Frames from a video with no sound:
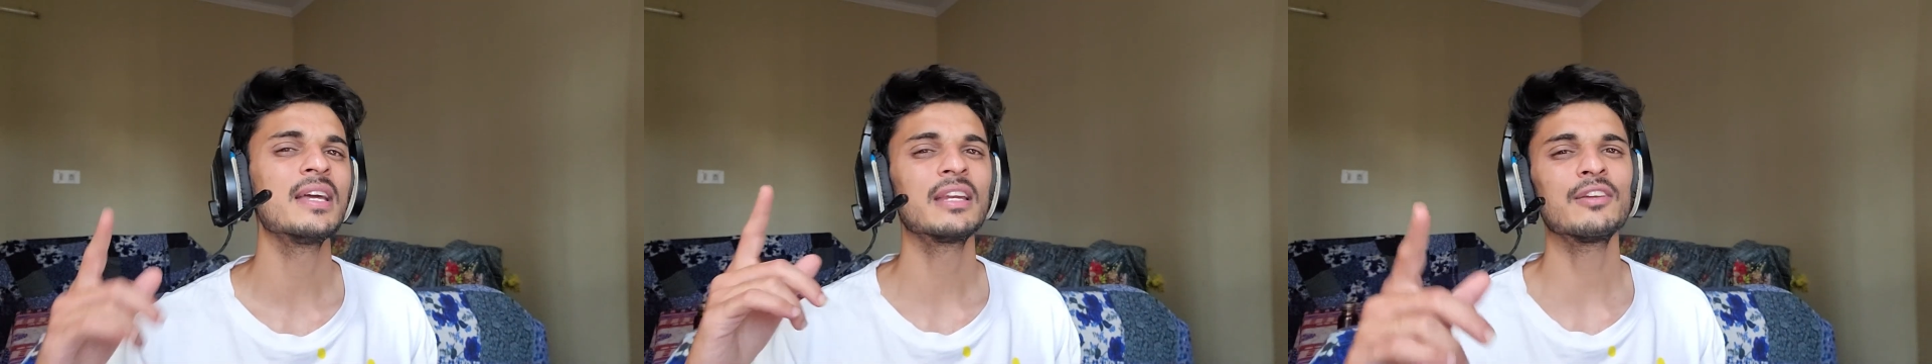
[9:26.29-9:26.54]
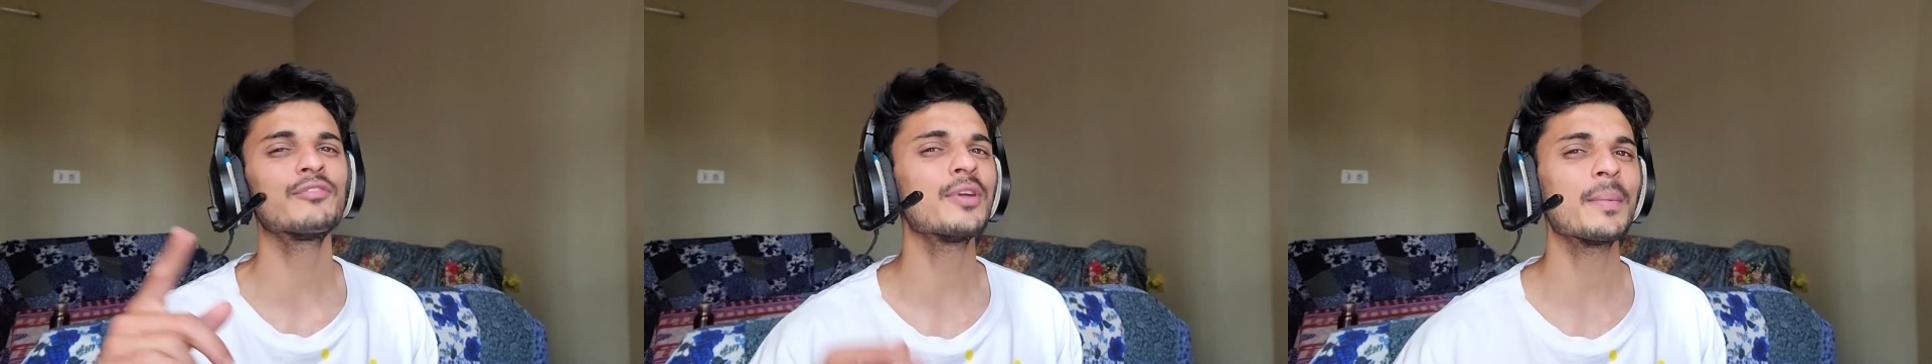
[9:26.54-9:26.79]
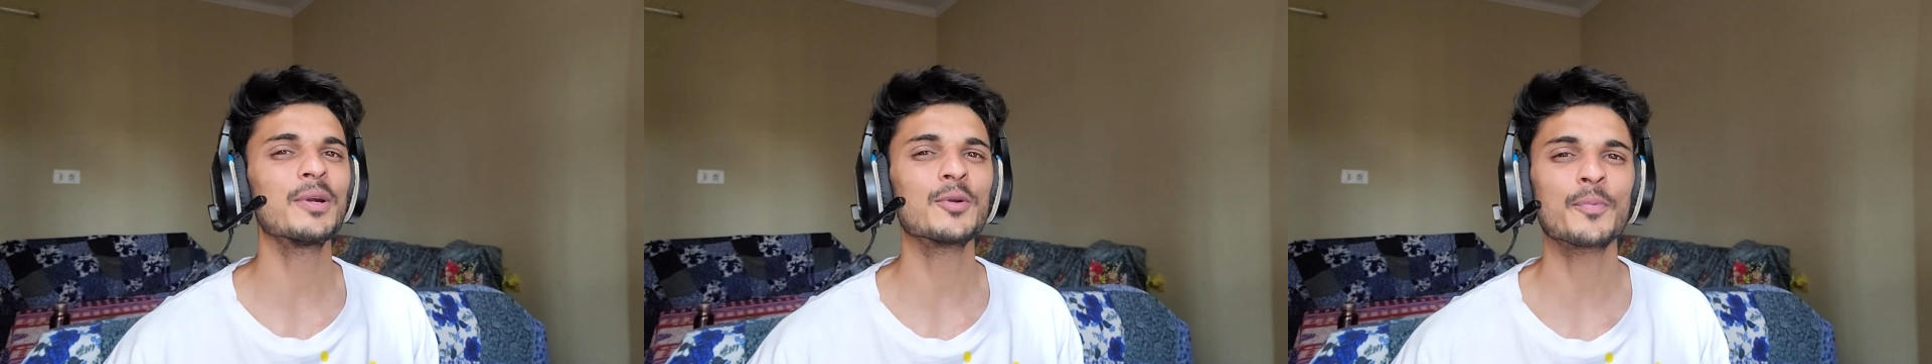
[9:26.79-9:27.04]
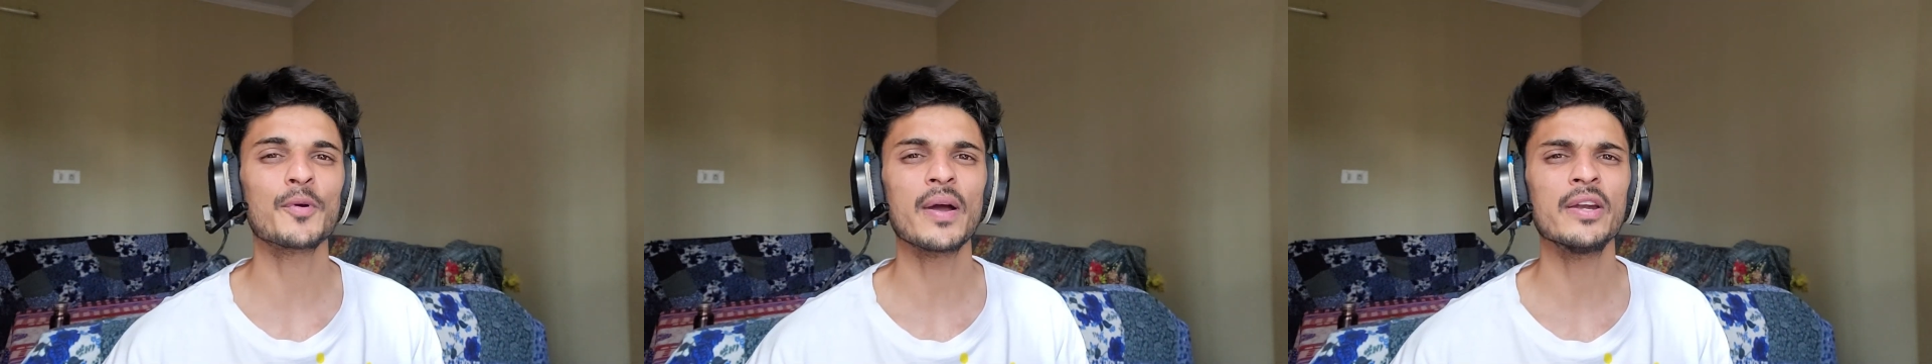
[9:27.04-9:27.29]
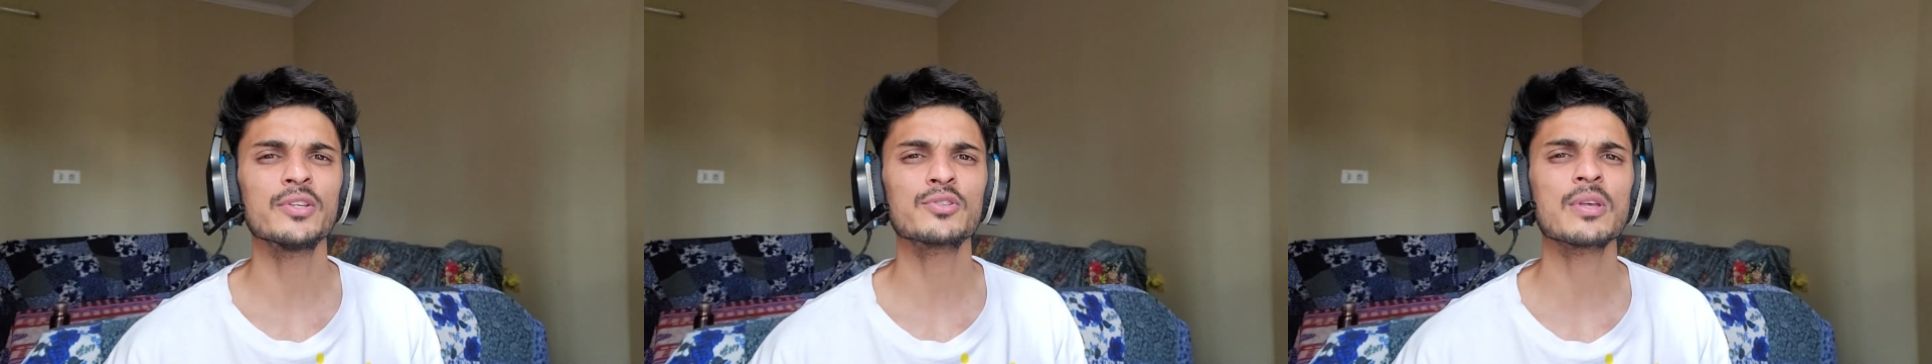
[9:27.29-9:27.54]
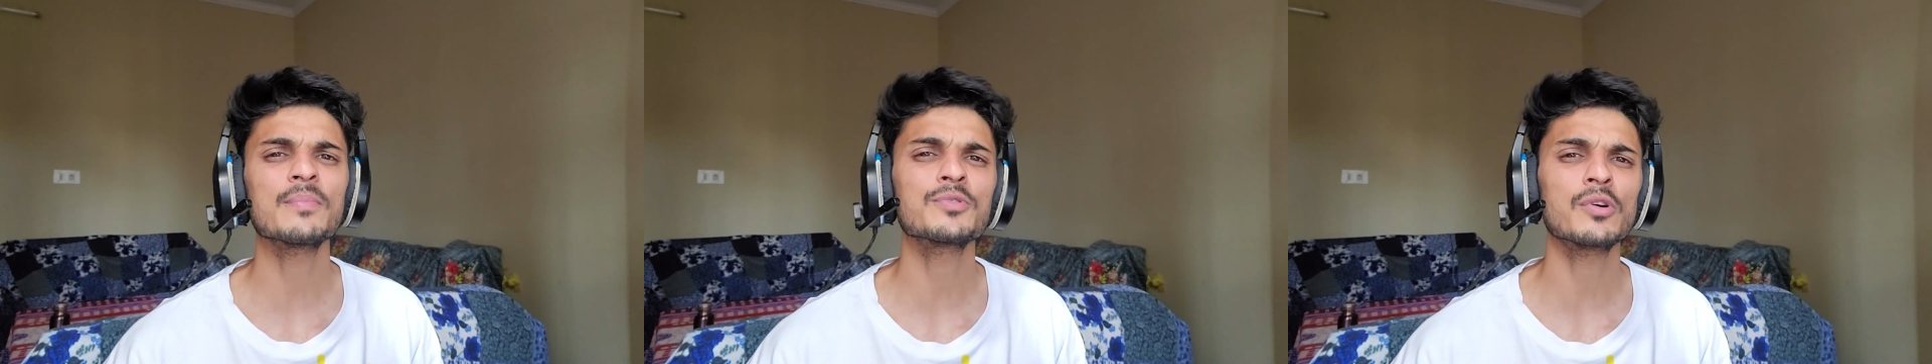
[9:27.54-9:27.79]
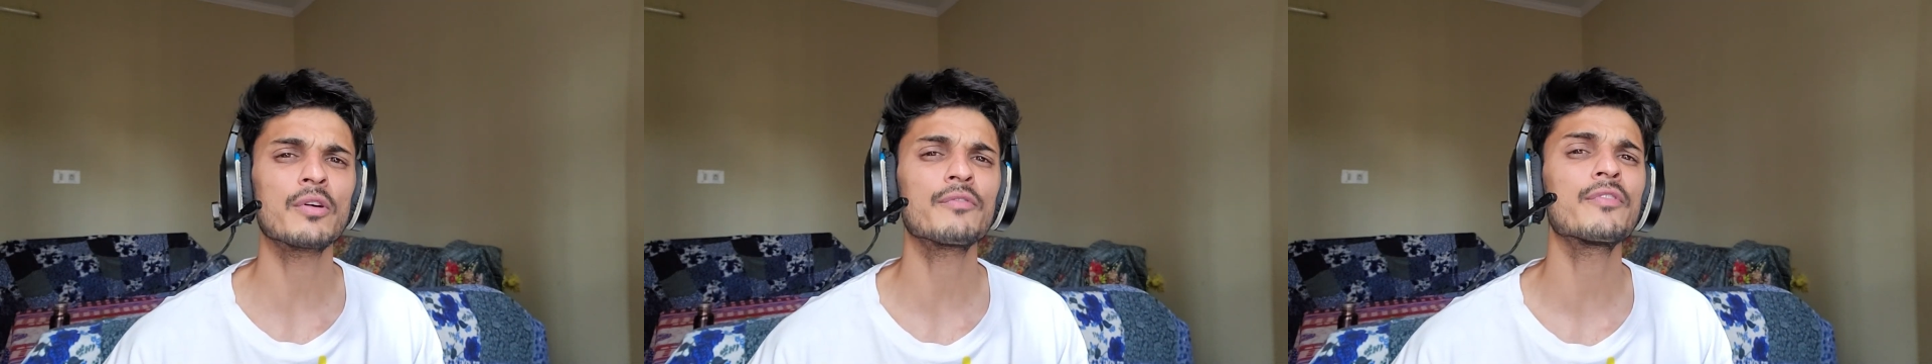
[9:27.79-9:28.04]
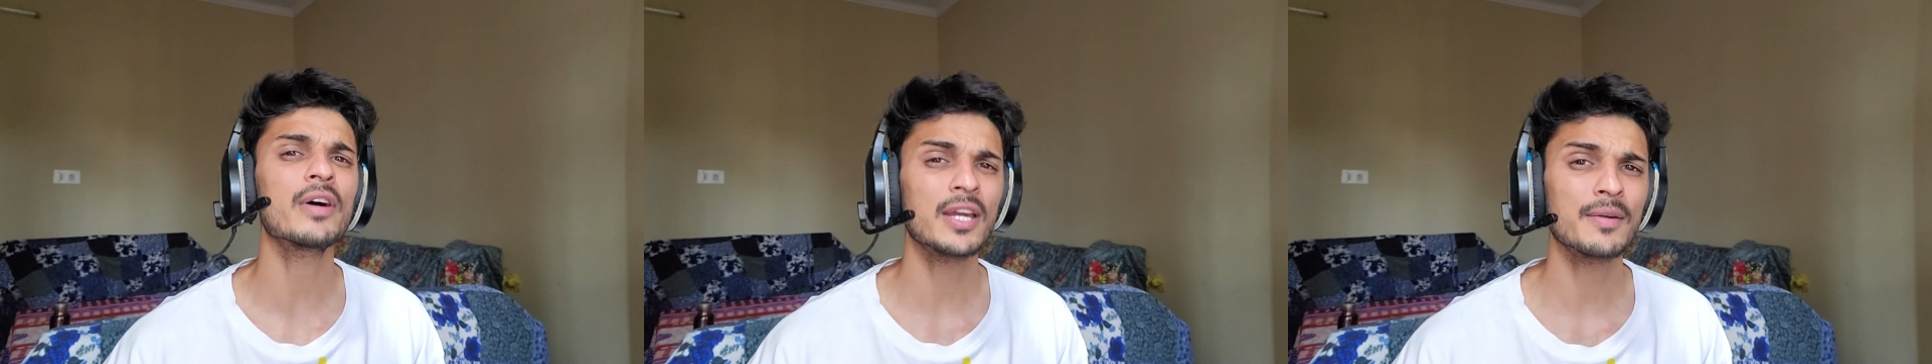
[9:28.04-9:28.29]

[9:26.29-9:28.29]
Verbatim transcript: If we're able to provide you some sort of fun